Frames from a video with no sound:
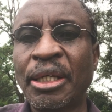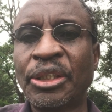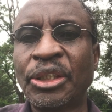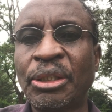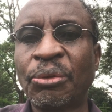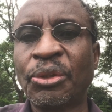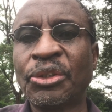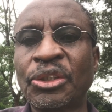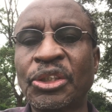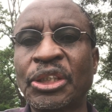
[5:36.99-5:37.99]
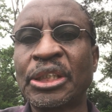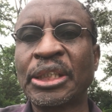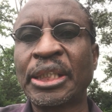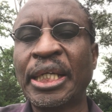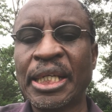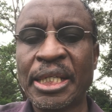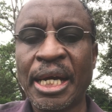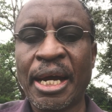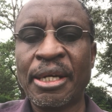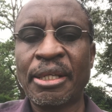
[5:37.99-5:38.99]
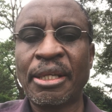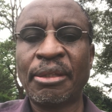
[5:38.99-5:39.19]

She was killed, and the